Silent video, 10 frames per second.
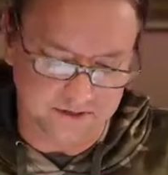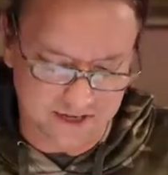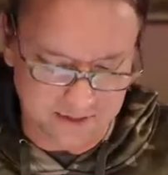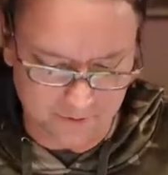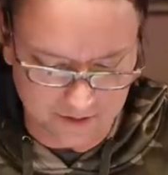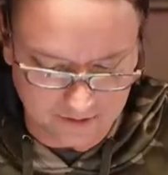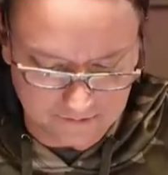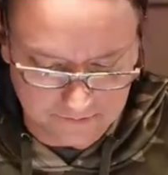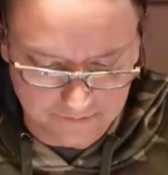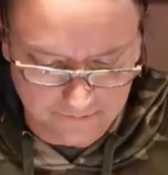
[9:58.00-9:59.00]
a taper in.
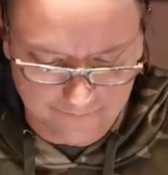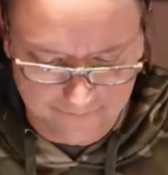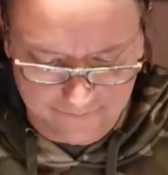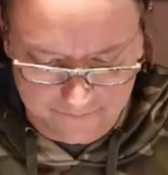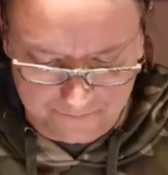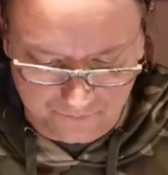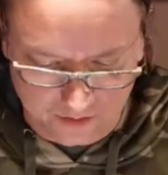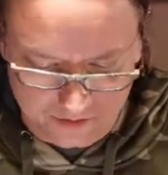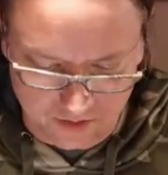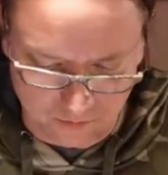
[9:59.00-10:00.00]

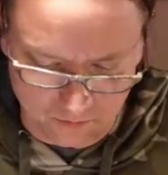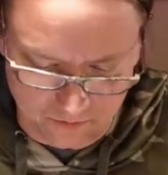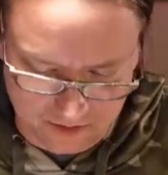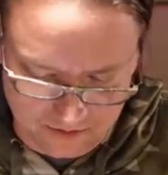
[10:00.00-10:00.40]
So when we do